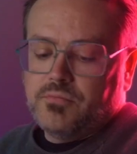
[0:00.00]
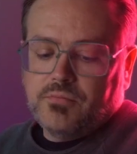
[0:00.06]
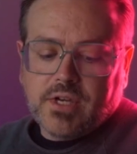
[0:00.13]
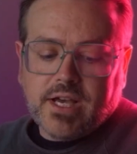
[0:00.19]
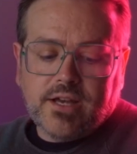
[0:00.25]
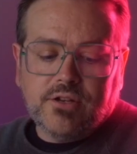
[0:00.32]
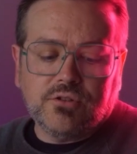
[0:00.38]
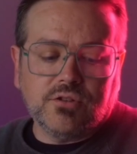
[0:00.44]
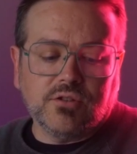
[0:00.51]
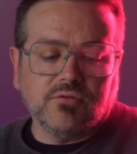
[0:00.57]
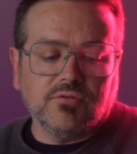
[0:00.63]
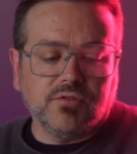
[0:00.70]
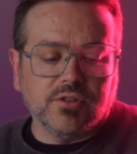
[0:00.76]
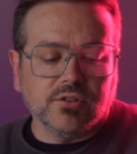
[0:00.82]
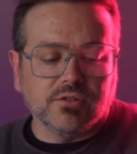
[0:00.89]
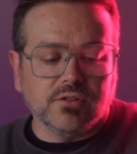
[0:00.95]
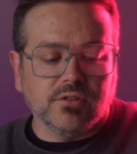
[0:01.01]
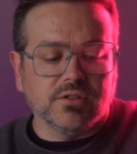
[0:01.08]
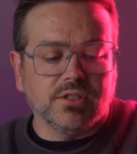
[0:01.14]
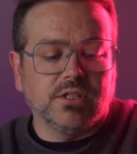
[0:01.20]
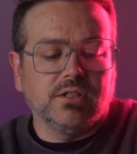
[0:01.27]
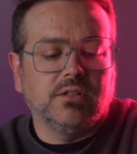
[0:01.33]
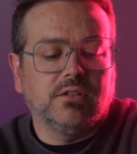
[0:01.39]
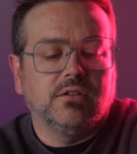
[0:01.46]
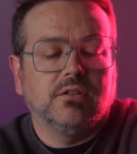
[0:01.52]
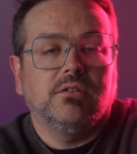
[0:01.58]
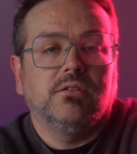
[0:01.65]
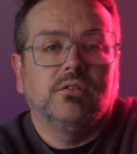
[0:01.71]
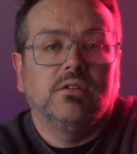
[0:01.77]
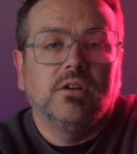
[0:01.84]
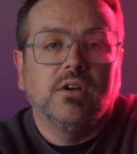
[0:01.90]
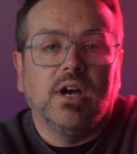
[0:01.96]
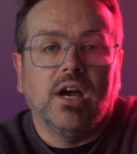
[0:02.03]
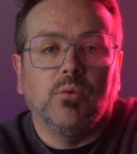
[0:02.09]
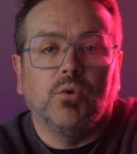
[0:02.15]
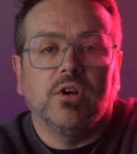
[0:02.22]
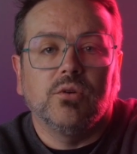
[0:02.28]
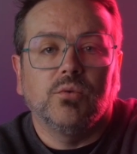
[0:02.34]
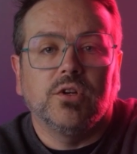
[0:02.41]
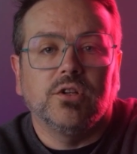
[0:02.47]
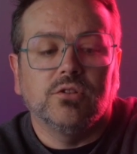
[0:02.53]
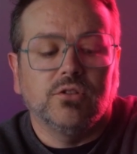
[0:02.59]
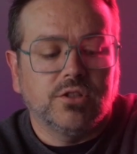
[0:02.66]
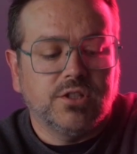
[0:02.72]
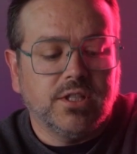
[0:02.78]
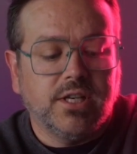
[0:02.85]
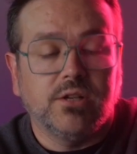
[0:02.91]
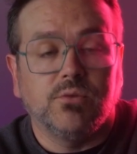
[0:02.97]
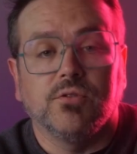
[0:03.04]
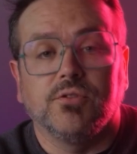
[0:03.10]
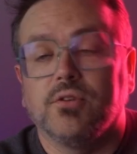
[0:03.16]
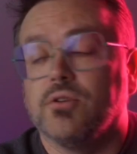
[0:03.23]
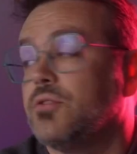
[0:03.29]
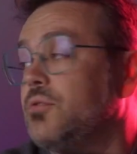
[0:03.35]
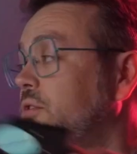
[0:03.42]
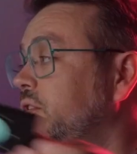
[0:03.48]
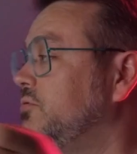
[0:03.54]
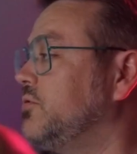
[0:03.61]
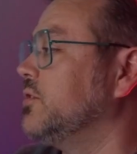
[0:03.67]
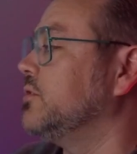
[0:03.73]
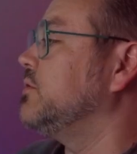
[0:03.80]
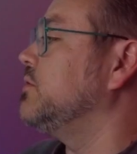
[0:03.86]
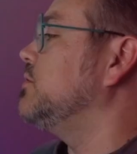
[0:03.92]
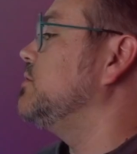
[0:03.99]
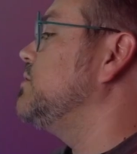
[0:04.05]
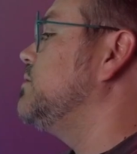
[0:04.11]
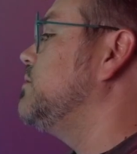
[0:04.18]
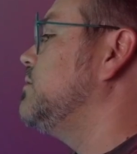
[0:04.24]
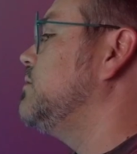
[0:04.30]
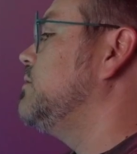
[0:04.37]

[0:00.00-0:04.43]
hydrogen filters in here, I wonder what it looks like with O3 filters.